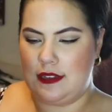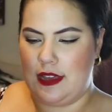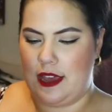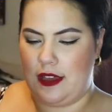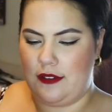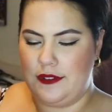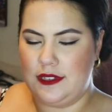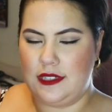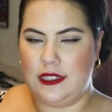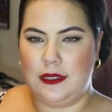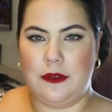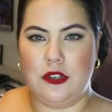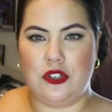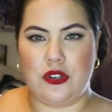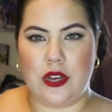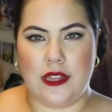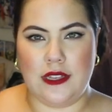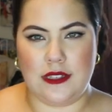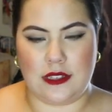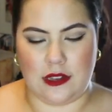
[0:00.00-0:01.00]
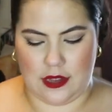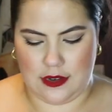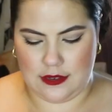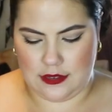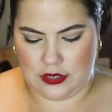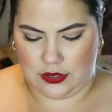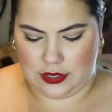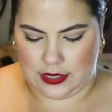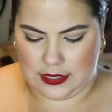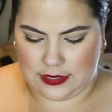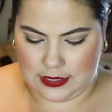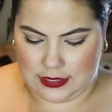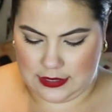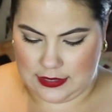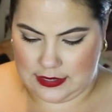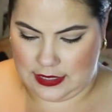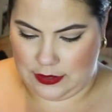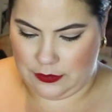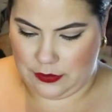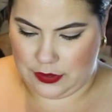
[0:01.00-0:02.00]
Obviously, I'm gonna try this on so you guys can
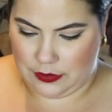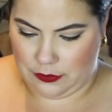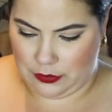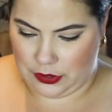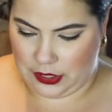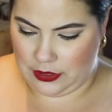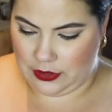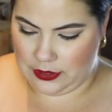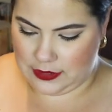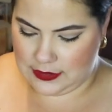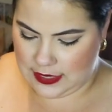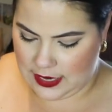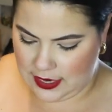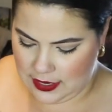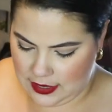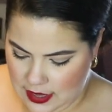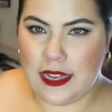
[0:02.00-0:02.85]
see what it really looks like.